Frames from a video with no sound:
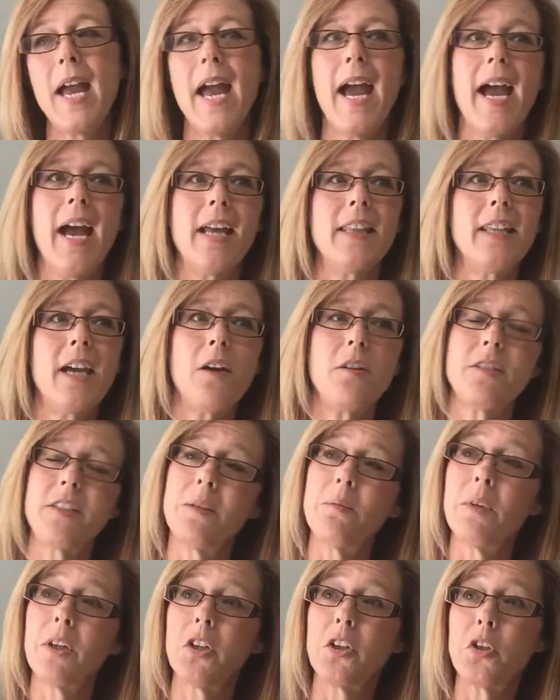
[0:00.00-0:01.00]
and that
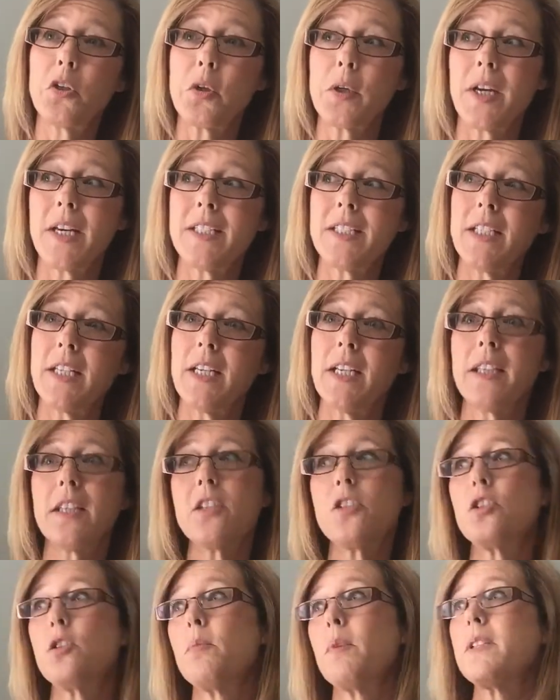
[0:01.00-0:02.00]
seemed like a good idea, and
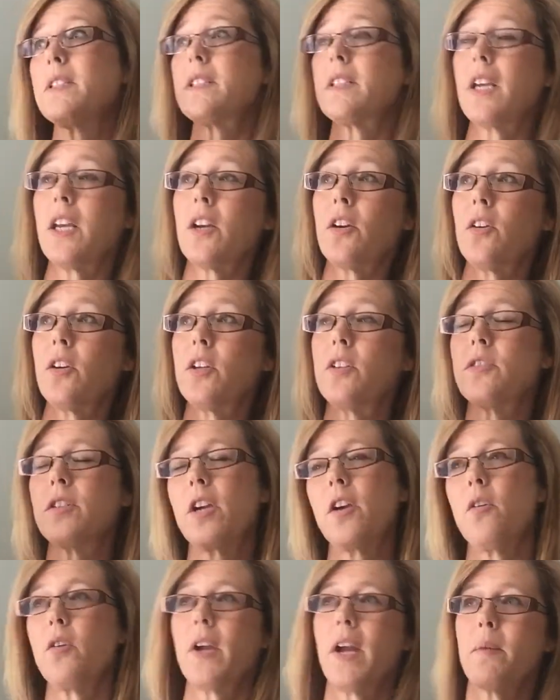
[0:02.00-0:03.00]
then 2 months later you say,
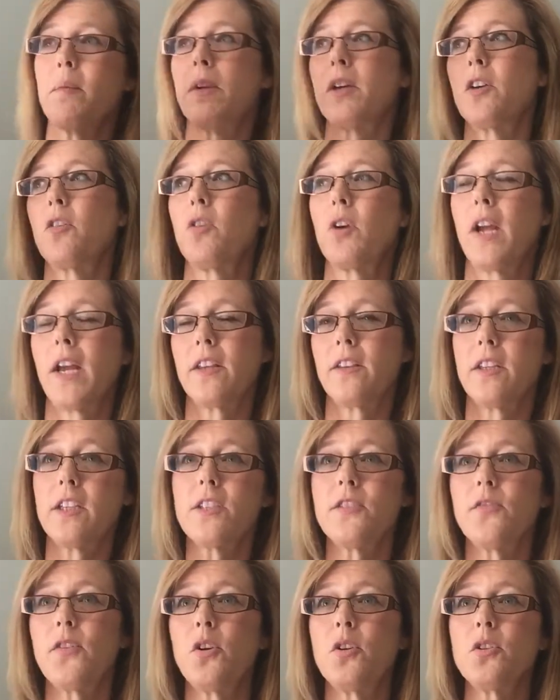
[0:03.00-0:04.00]
okay, I'm going to create
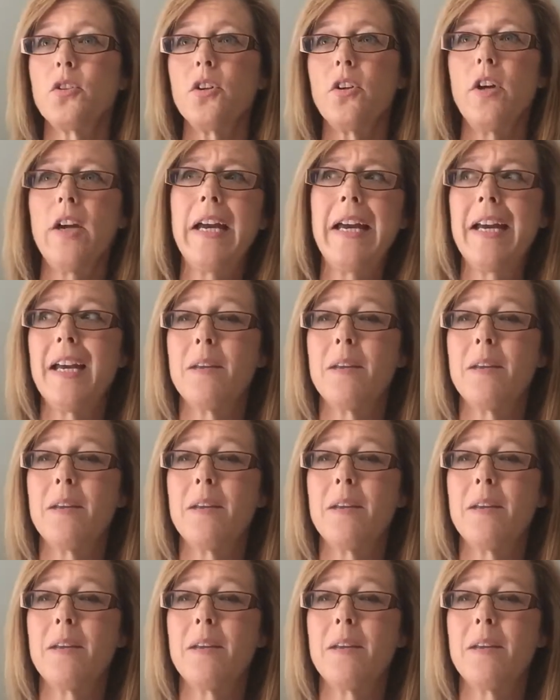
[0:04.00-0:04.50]
this folder,